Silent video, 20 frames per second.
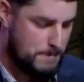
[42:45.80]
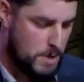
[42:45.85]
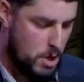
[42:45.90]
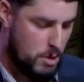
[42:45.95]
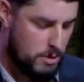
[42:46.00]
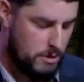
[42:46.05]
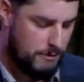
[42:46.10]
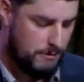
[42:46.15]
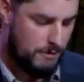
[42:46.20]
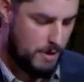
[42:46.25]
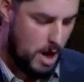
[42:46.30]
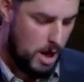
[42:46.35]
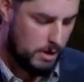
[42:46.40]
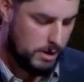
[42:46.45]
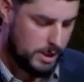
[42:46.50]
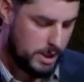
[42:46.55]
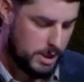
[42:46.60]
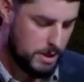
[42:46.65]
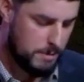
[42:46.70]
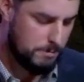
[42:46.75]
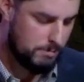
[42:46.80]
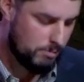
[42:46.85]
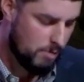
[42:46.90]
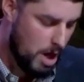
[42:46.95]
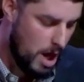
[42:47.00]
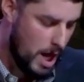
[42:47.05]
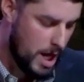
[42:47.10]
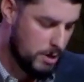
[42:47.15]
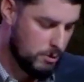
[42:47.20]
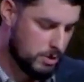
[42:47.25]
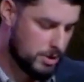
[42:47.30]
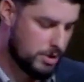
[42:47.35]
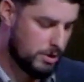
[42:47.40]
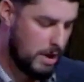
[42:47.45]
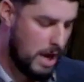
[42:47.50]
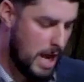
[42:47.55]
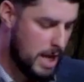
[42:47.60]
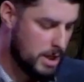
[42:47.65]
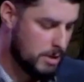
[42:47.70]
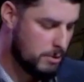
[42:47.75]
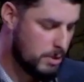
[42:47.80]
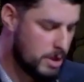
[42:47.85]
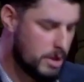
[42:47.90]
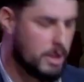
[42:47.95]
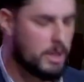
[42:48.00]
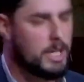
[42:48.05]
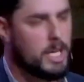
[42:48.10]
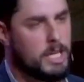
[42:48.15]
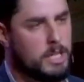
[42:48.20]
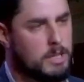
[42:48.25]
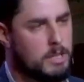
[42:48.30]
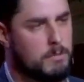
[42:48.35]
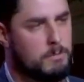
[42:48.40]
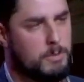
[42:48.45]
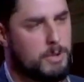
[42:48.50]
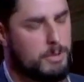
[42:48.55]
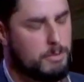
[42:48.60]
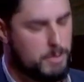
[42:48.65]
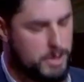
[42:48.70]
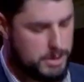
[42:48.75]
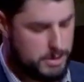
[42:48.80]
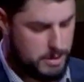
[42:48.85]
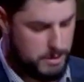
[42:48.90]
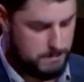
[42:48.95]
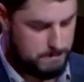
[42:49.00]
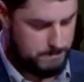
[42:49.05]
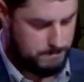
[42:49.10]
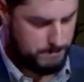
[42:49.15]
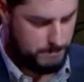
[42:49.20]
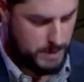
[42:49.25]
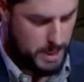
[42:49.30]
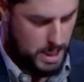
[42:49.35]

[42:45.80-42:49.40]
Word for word: Oh, the folly and the pride. Was there anyone in the kingdom with wisdom?